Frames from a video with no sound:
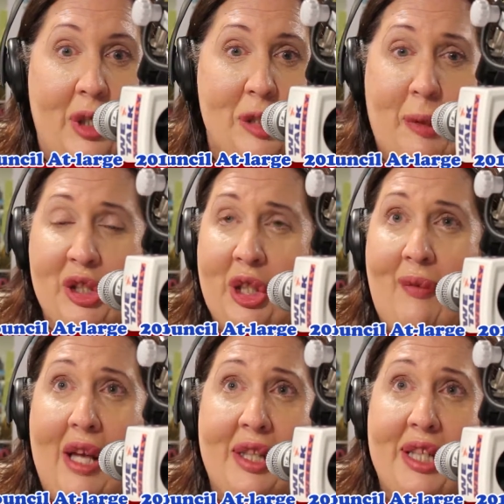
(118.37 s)
especially
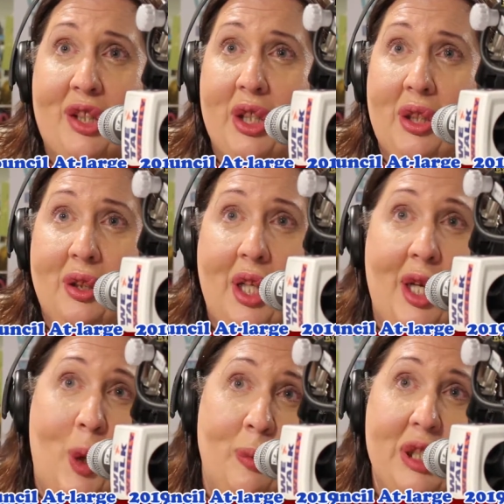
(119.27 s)
around addiction and
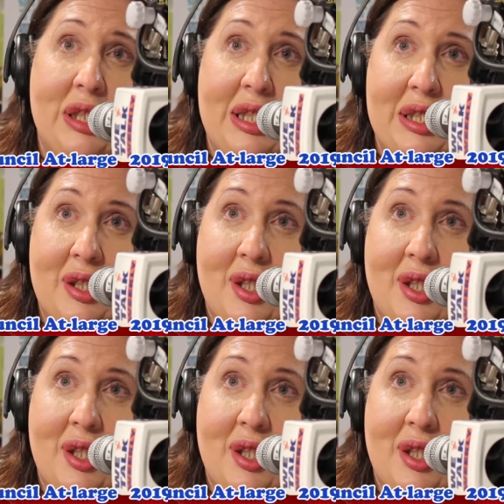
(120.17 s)
homelessness.